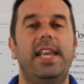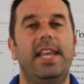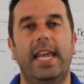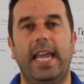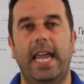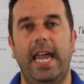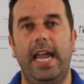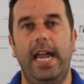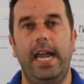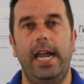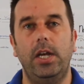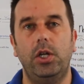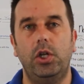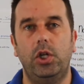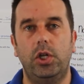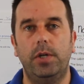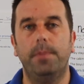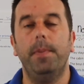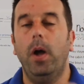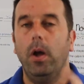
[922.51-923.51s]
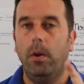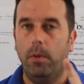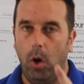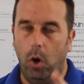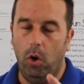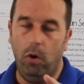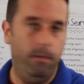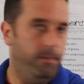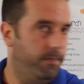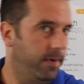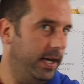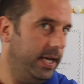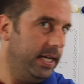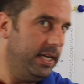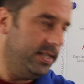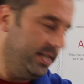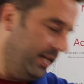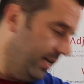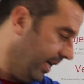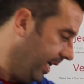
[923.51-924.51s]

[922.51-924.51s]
the cage. Hopefully he's in the